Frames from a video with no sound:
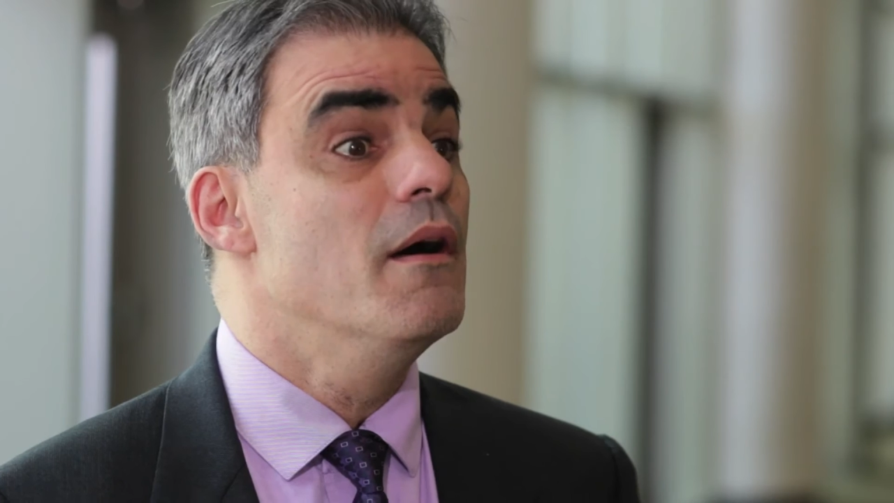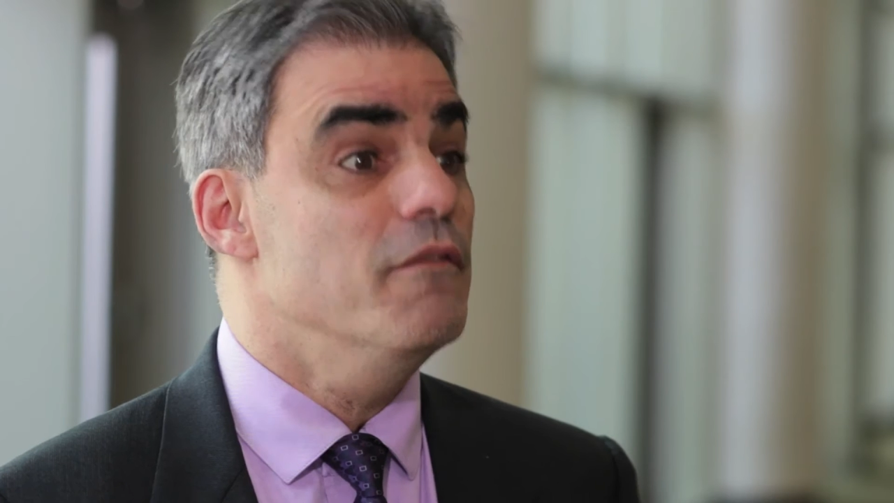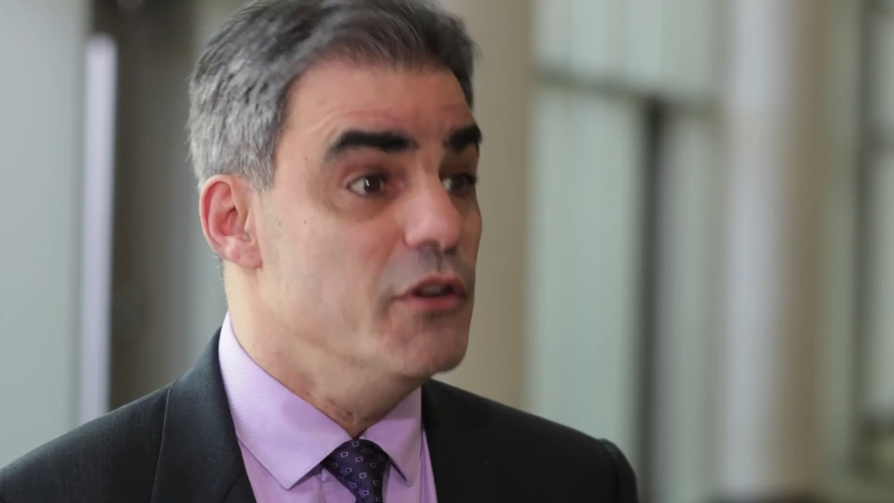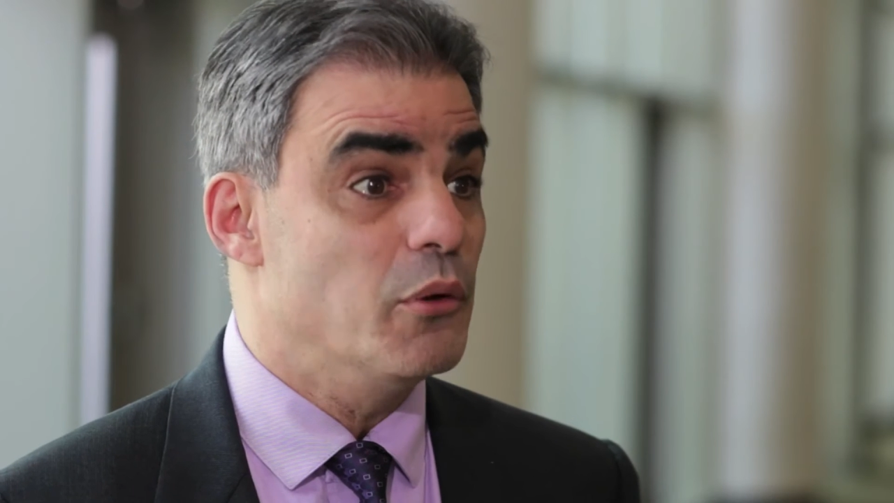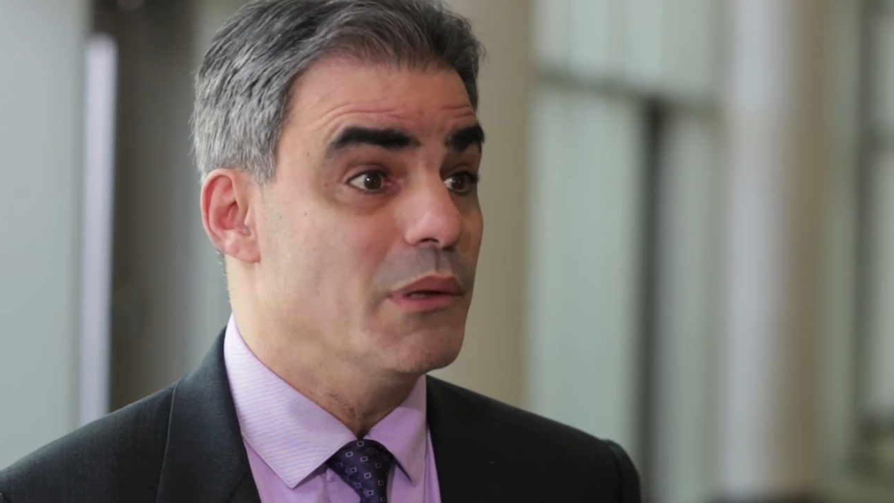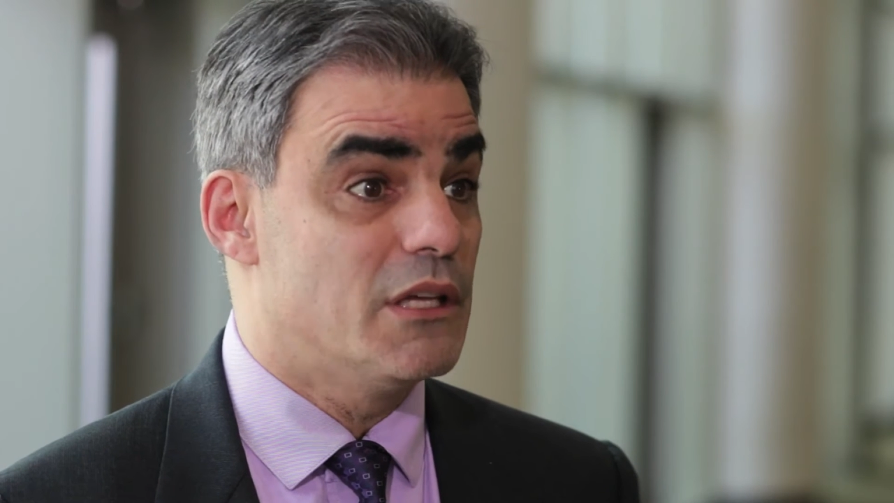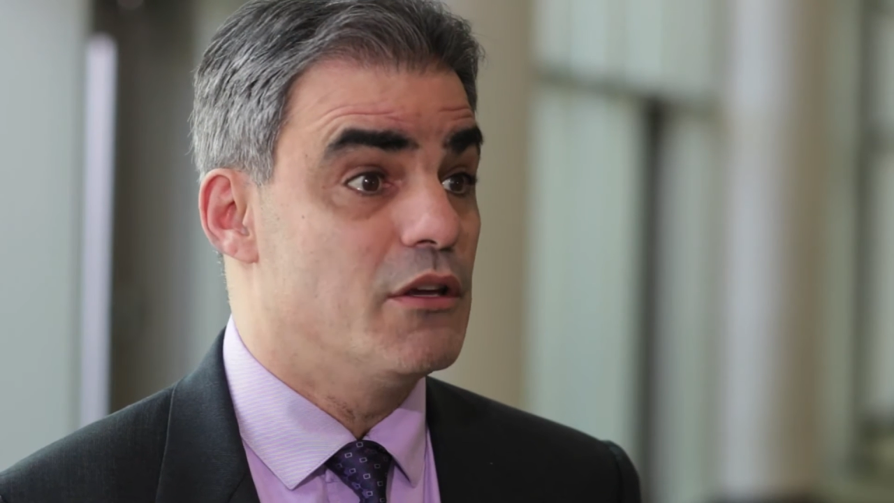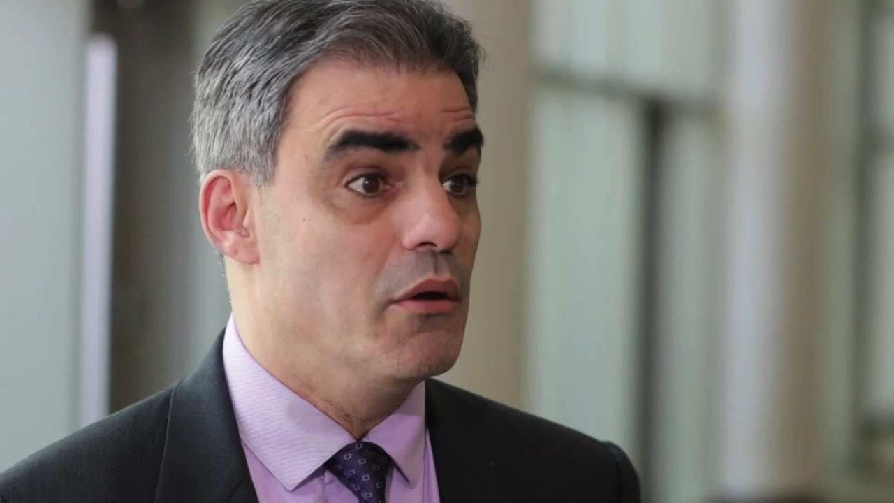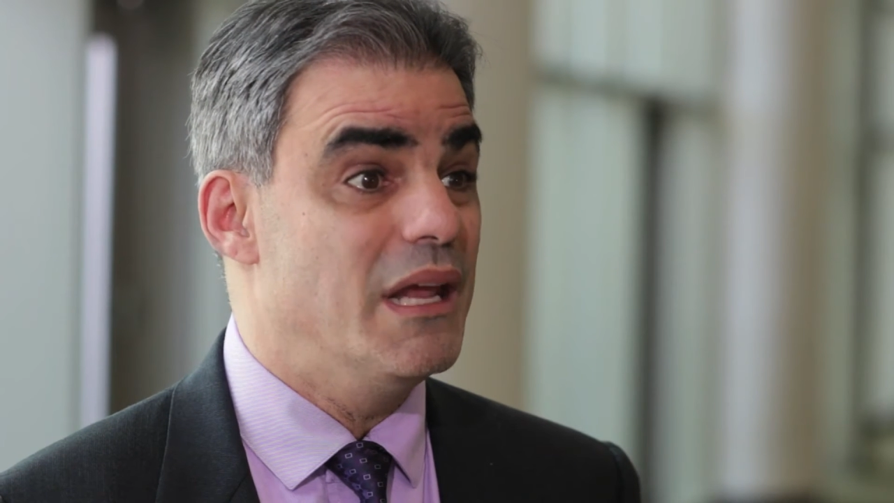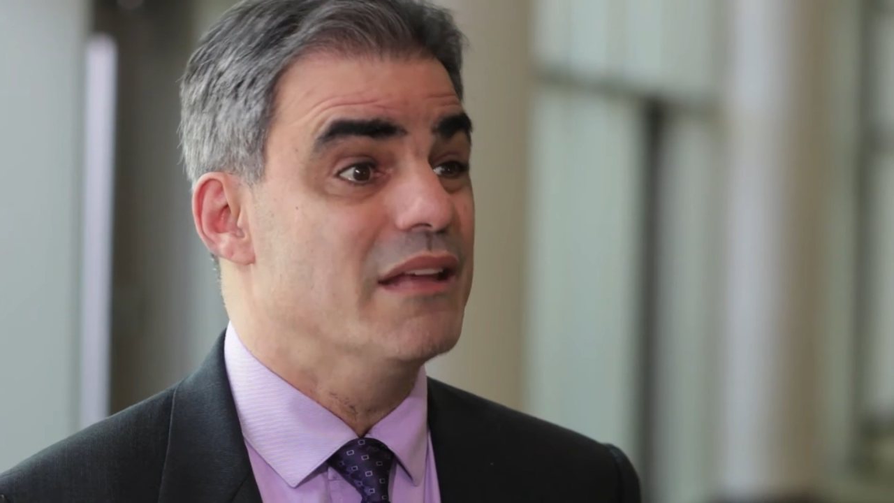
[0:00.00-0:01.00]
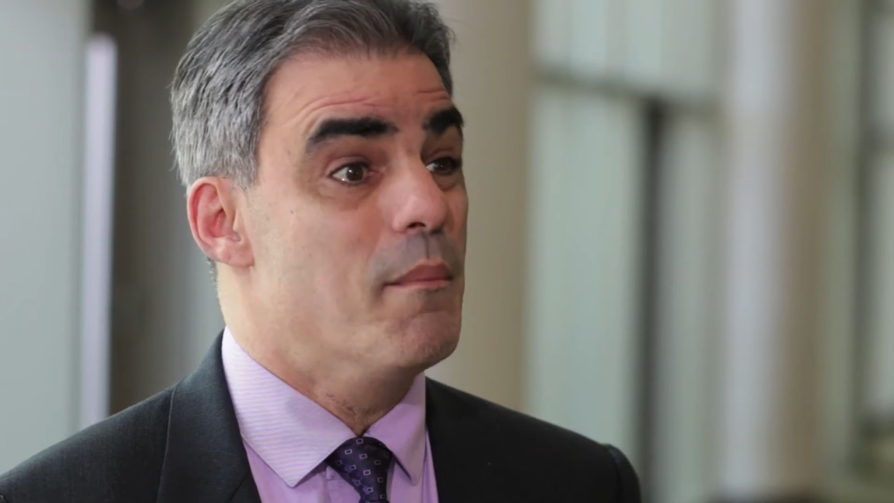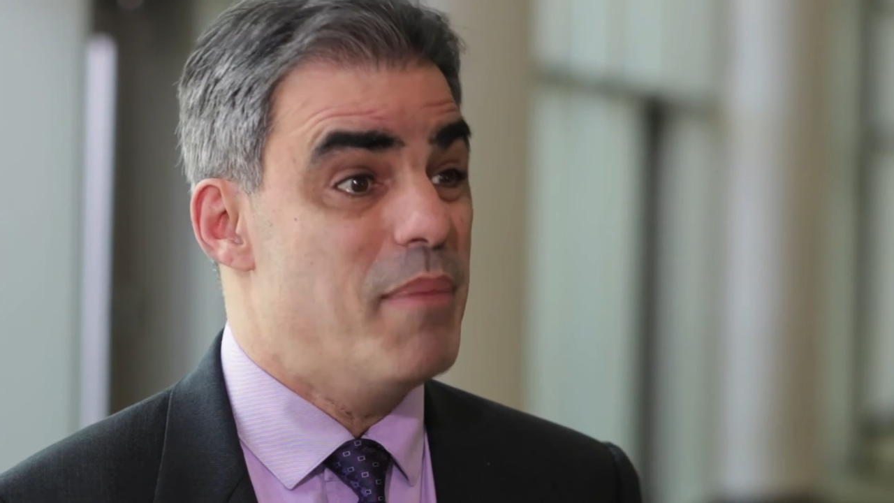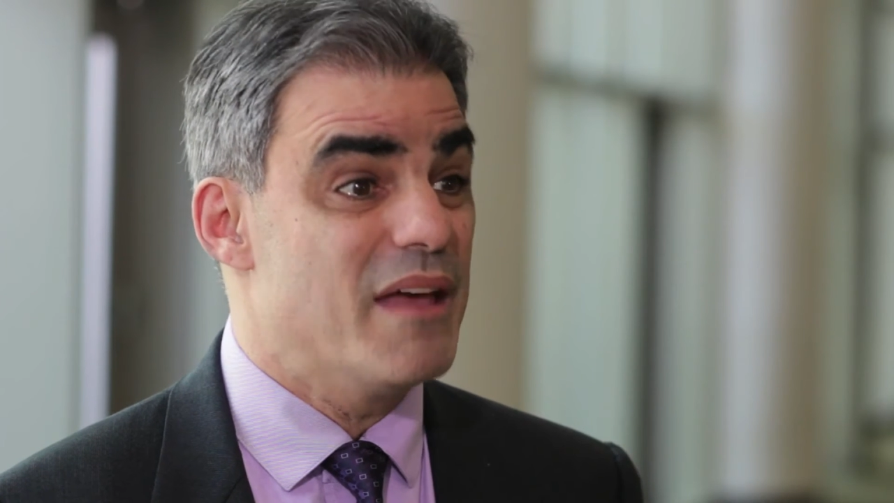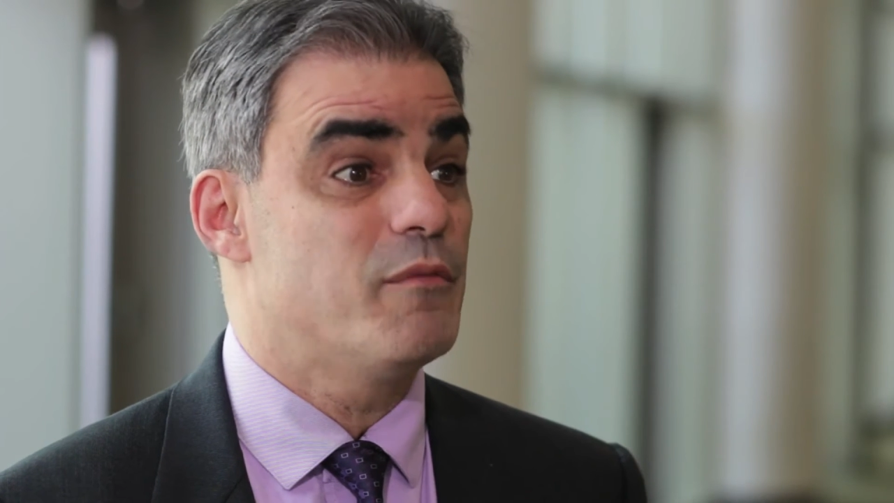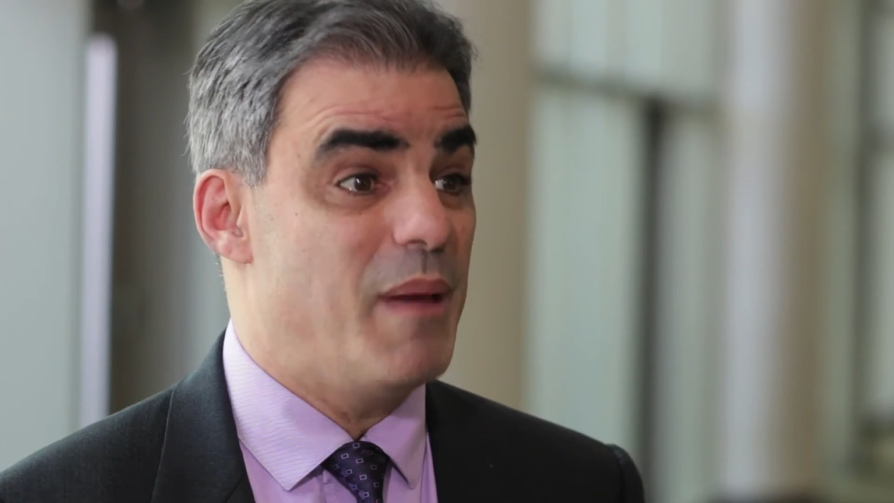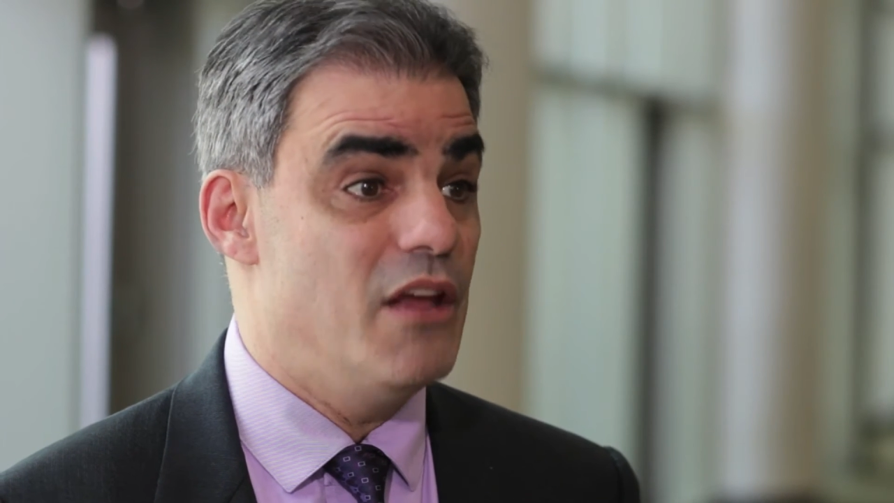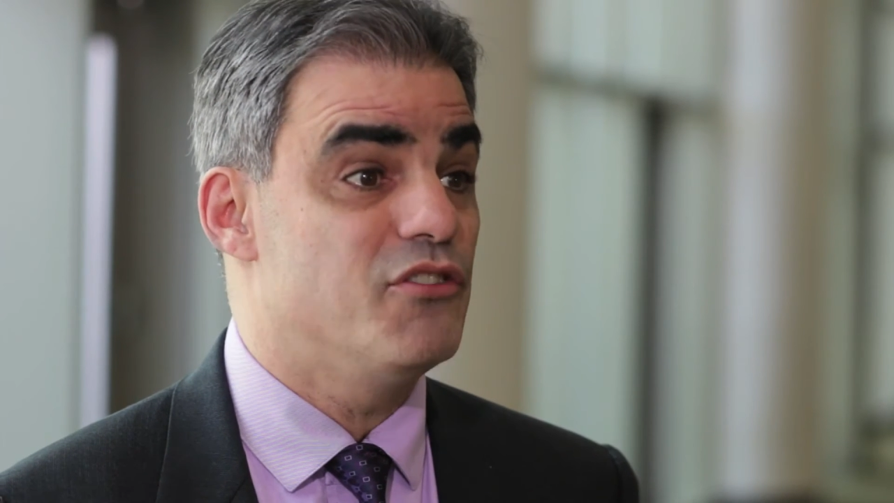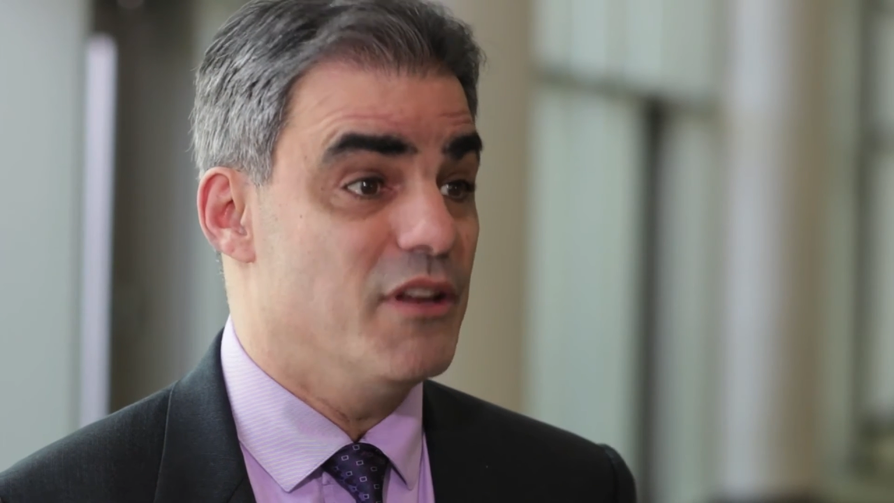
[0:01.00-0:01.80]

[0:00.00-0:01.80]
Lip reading: visual acuity and the best patient